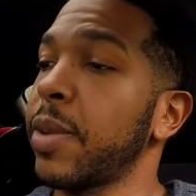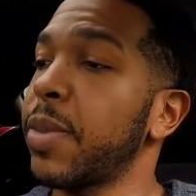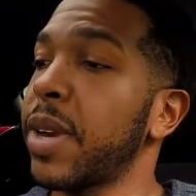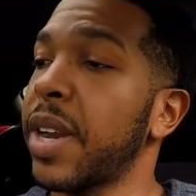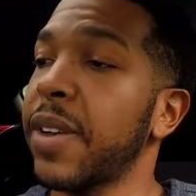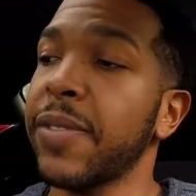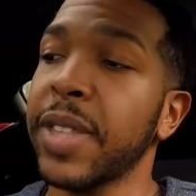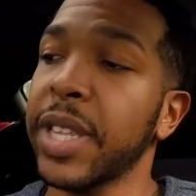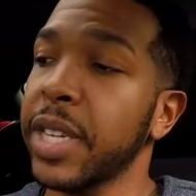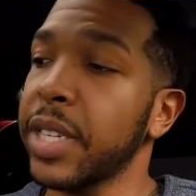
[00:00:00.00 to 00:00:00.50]
but
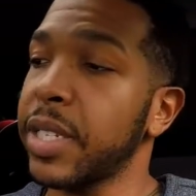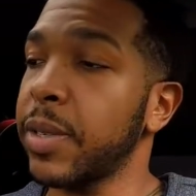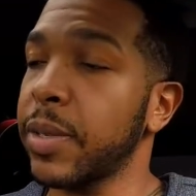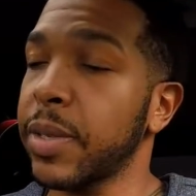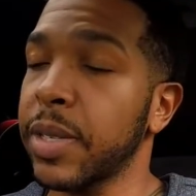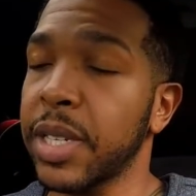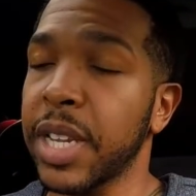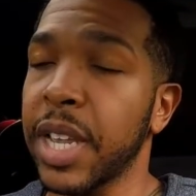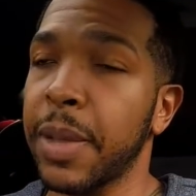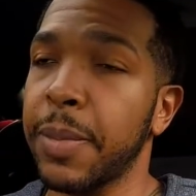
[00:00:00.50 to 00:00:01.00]
everything is still the
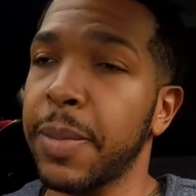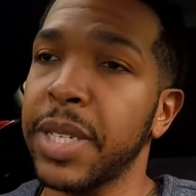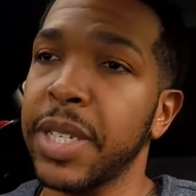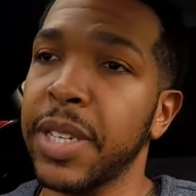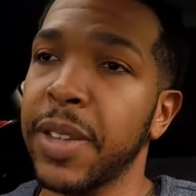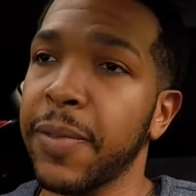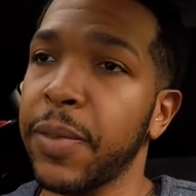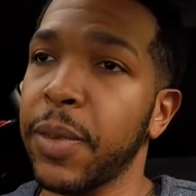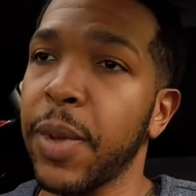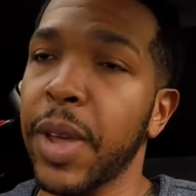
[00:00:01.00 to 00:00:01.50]
same as
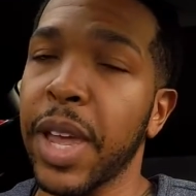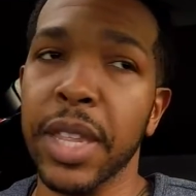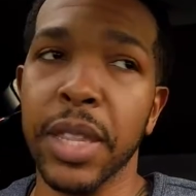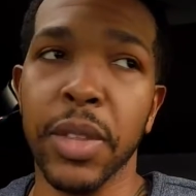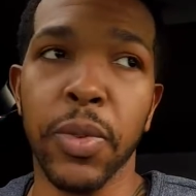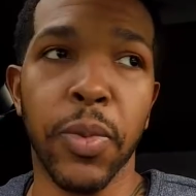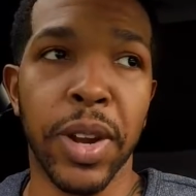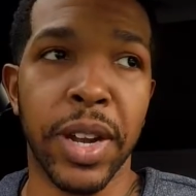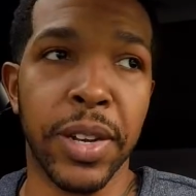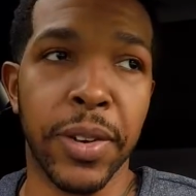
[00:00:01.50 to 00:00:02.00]
if you had
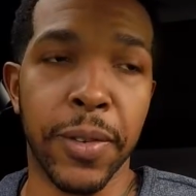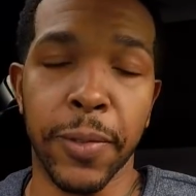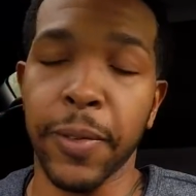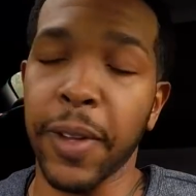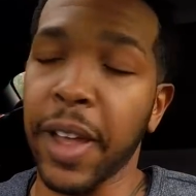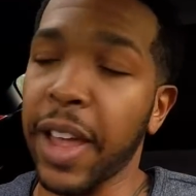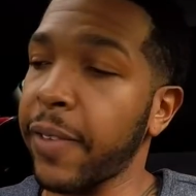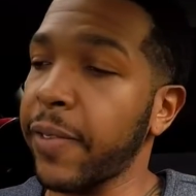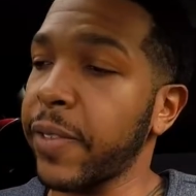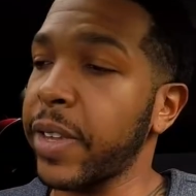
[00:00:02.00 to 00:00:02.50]
the regular
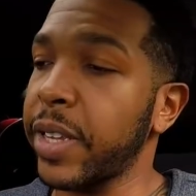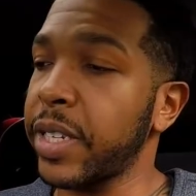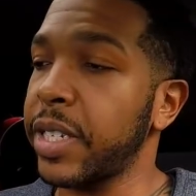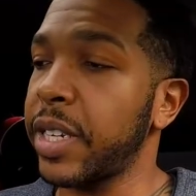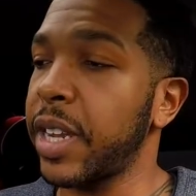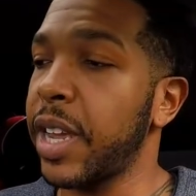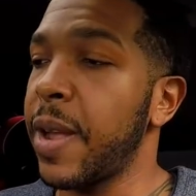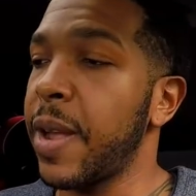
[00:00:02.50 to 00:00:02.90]
5-inch.